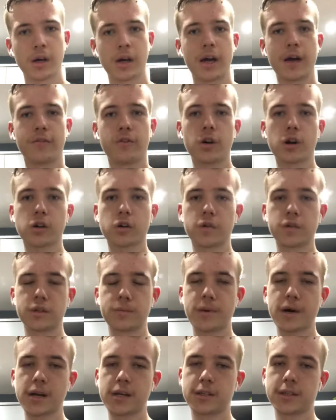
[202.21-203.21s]
If you're not going to
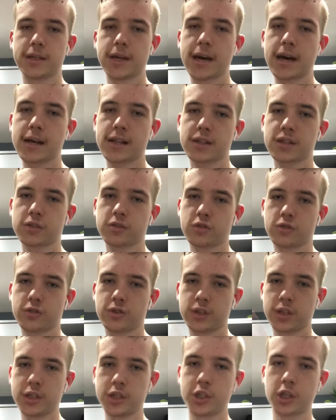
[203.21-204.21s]
bed yet,
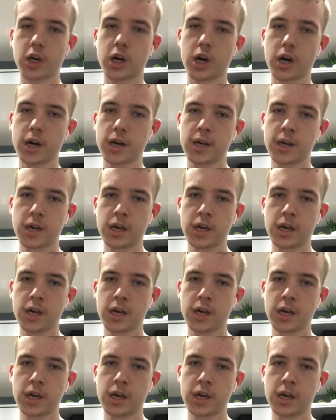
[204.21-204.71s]
just enjoy